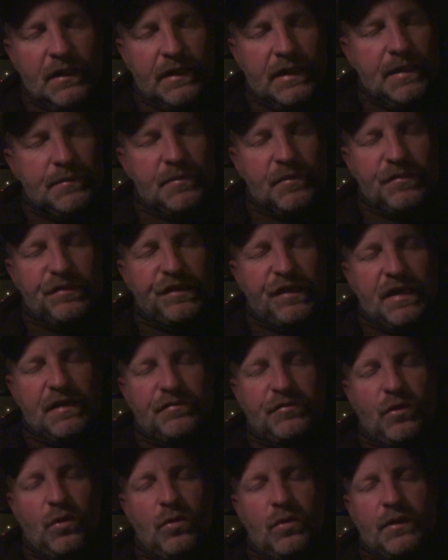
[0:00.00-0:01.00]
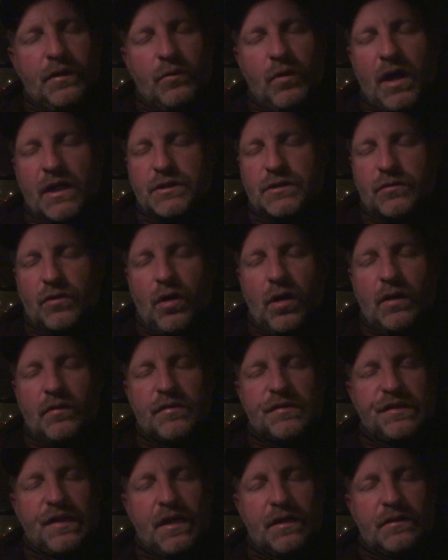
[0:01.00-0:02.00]
Keep them safe, Lord, to watch over all of
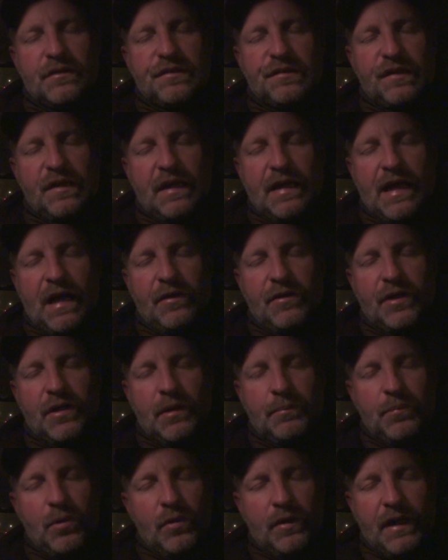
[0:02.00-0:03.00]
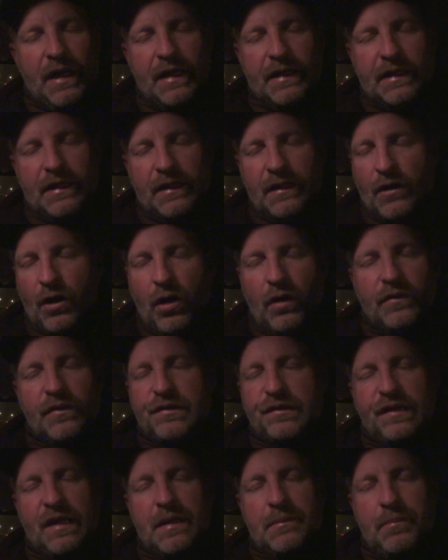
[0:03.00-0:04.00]
us hunters today out here at Pokagon and all the
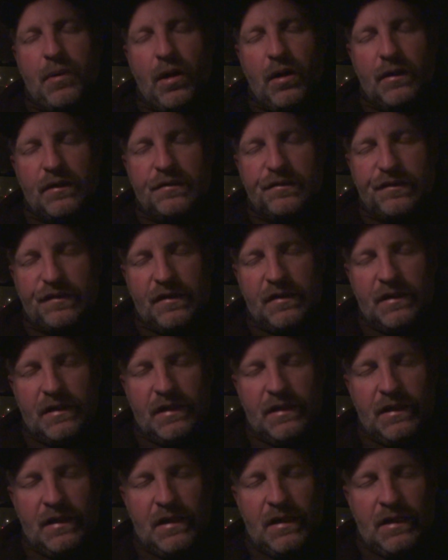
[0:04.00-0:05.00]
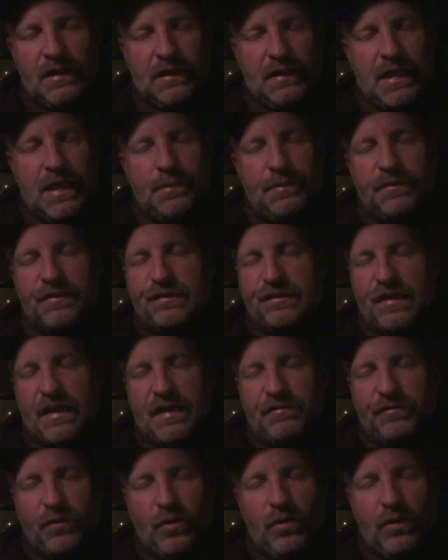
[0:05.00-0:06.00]
state parks. Keep us
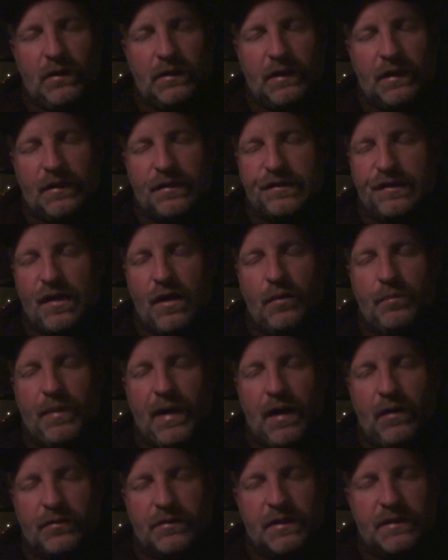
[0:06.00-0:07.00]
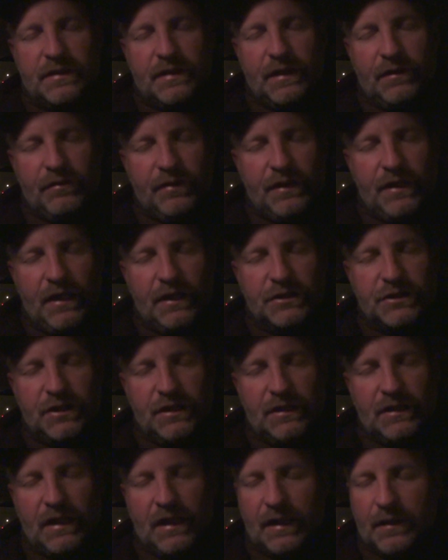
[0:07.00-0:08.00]
safe, Lord. Let us help out the deer
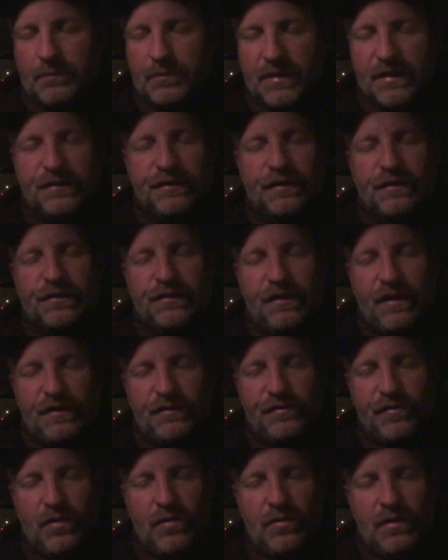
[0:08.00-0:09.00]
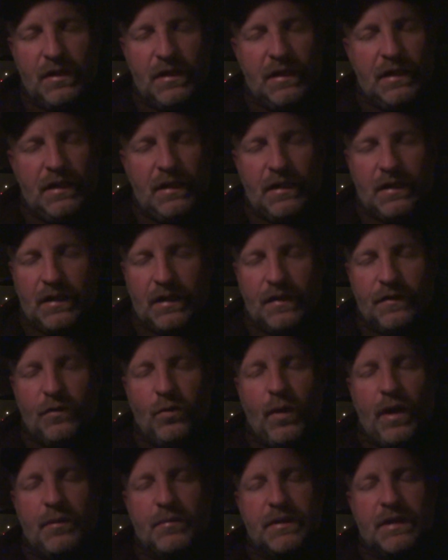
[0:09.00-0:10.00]
reduction. Uh, be successful. Either
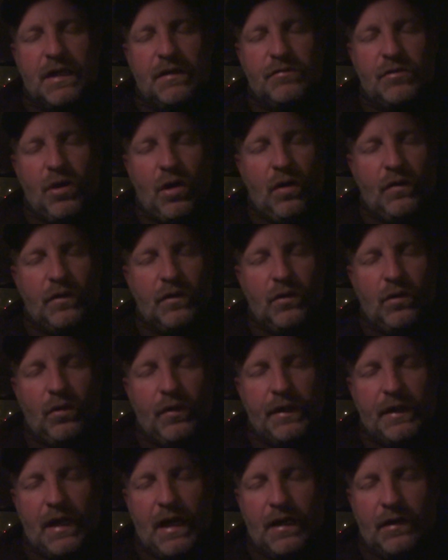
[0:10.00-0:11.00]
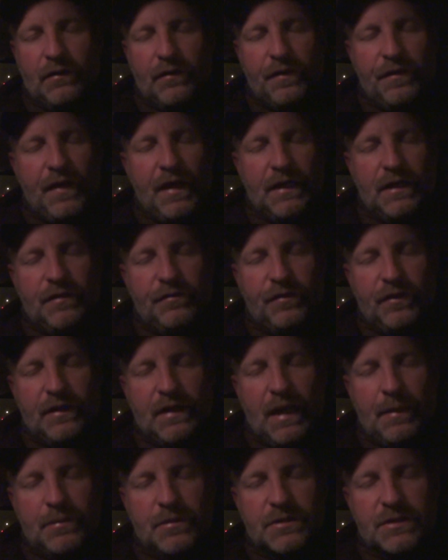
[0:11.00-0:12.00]
way, we give you all the glory and honor and thank you for
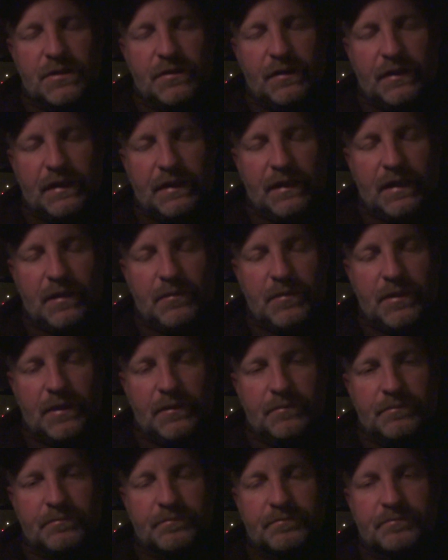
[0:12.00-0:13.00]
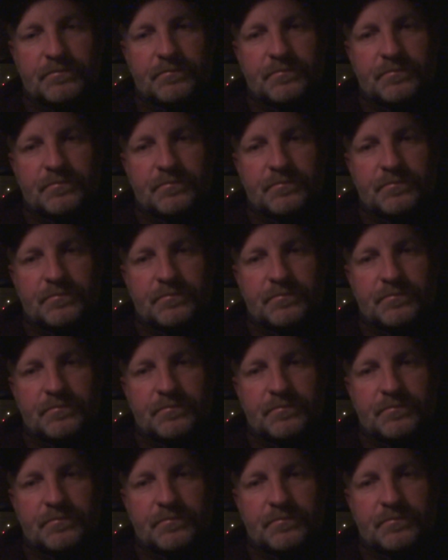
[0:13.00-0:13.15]
the opportunity. Amen.